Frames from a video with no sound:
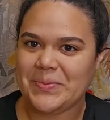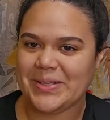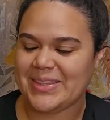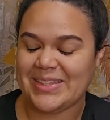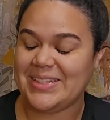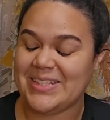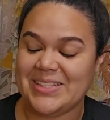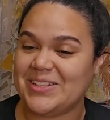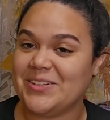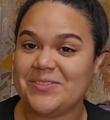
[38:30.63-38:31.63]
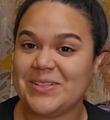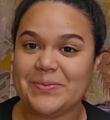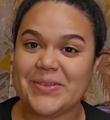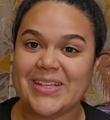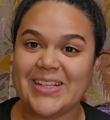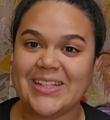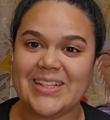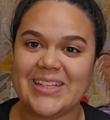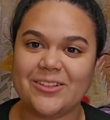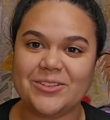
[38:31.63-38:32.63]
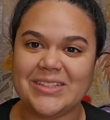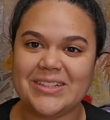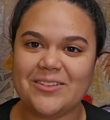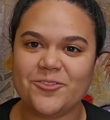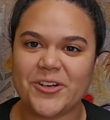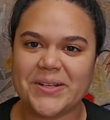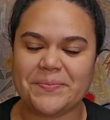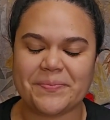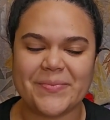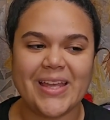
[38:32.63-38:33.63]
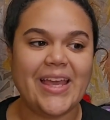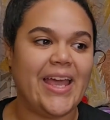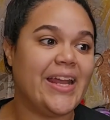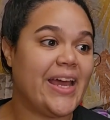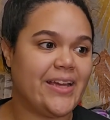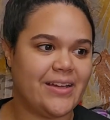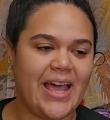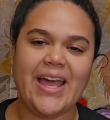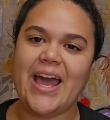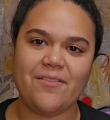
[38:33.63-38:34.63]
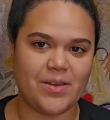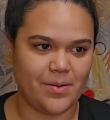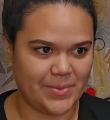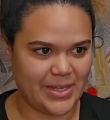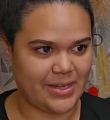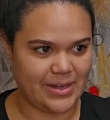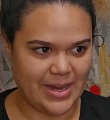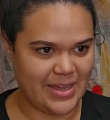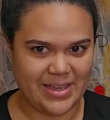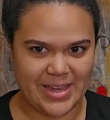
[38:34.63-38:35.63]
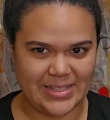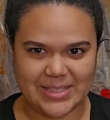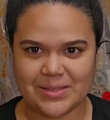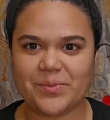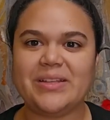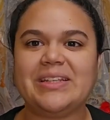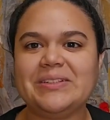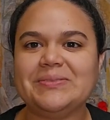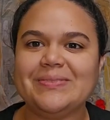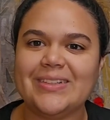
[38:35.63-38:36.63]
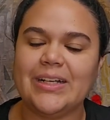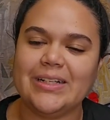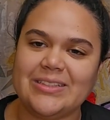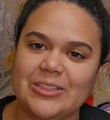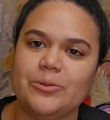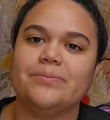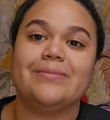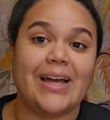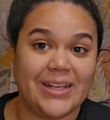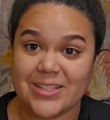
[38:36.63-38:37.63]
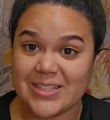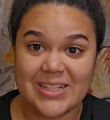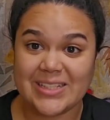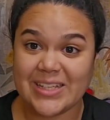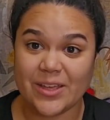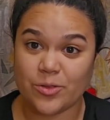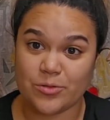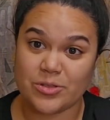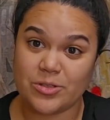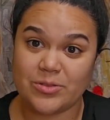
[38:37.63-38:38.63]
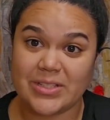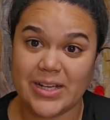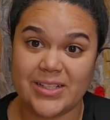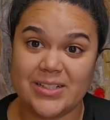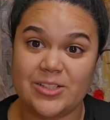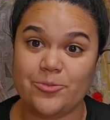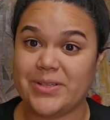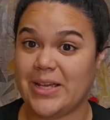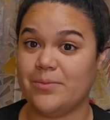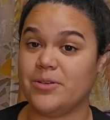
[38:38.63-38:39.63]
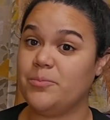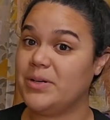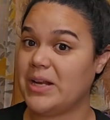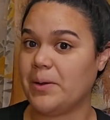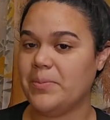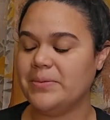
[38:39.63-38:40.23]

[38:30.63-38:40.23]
but deserve to be in a gilded frame. And I have them, like, I see them right there. So, I just need to get those 2 done to be able to put up.